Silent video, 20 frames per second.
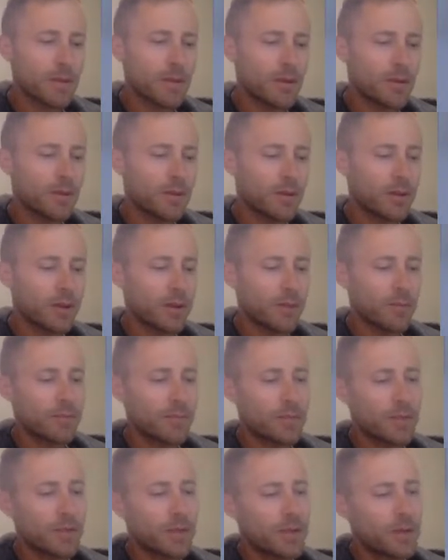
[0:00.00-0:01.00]
Okay?
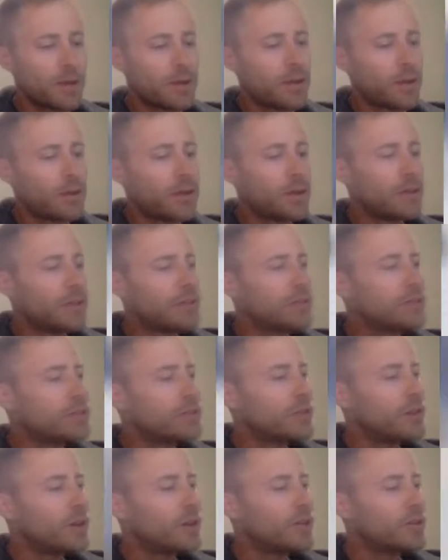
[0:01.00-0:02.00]
So
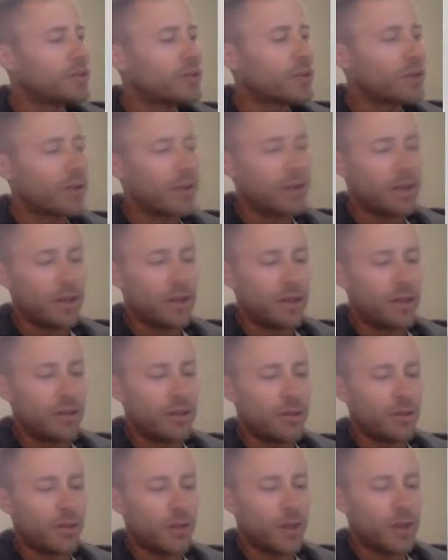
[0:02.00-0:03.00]
now let's go ahead
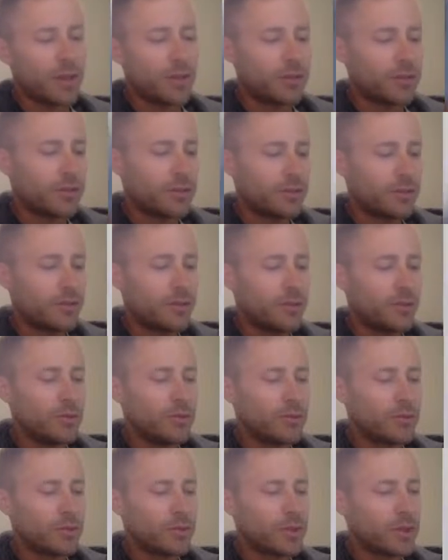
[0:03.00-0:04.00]
and write
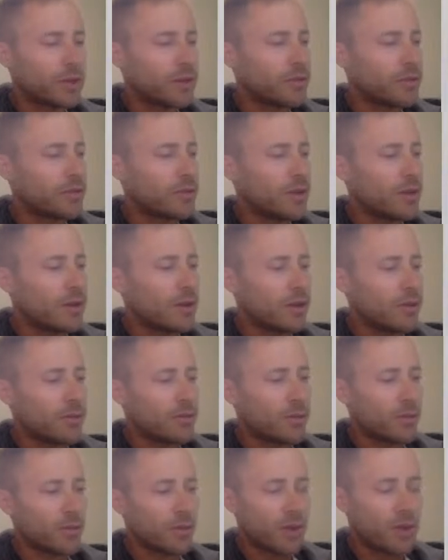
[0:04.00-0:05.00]
Newton's second law
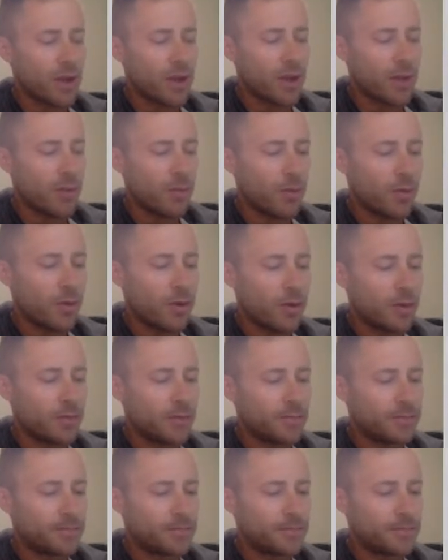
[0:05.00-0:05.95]
for M1.